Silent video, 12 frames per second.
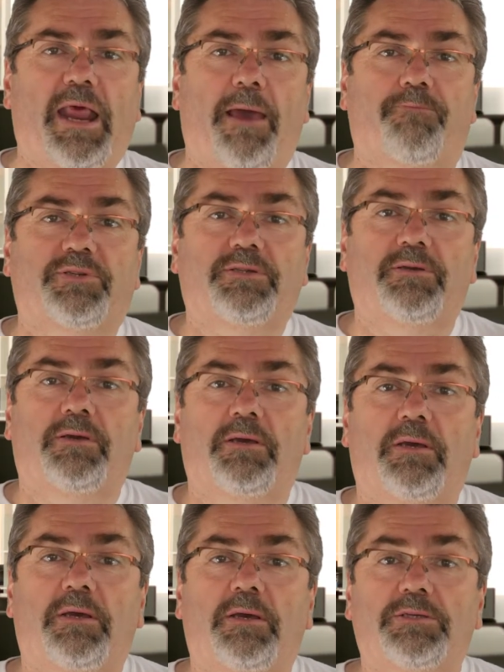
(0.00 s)
apps
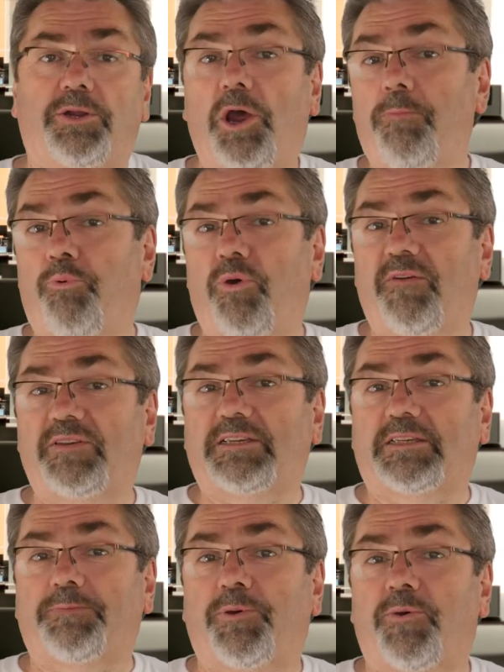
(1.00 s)
so no previous
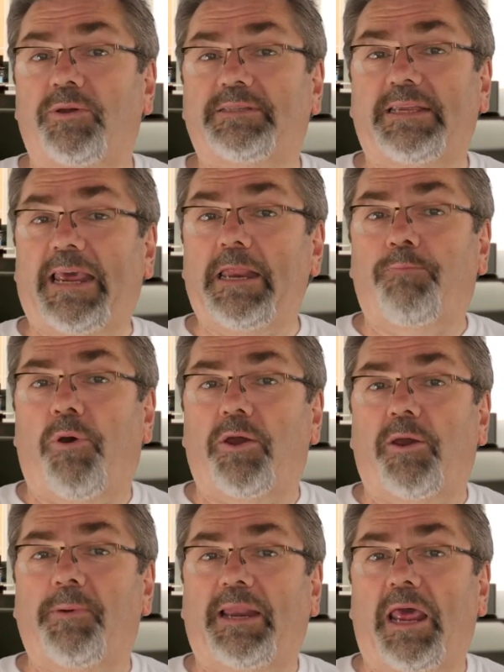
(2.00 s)
experience in any
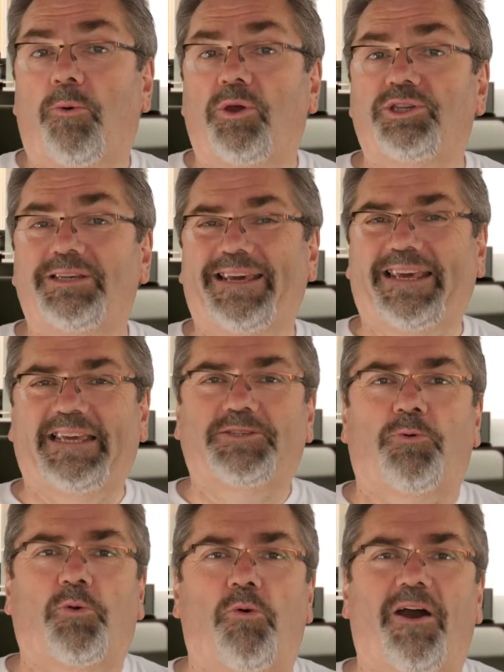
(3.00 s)
programming language is
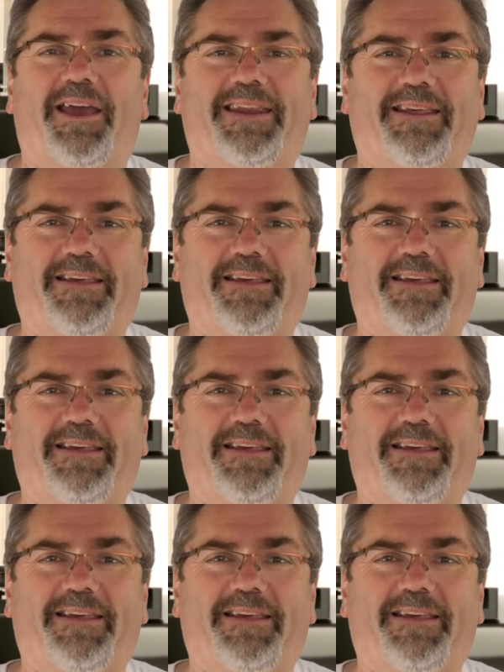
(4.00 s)
required.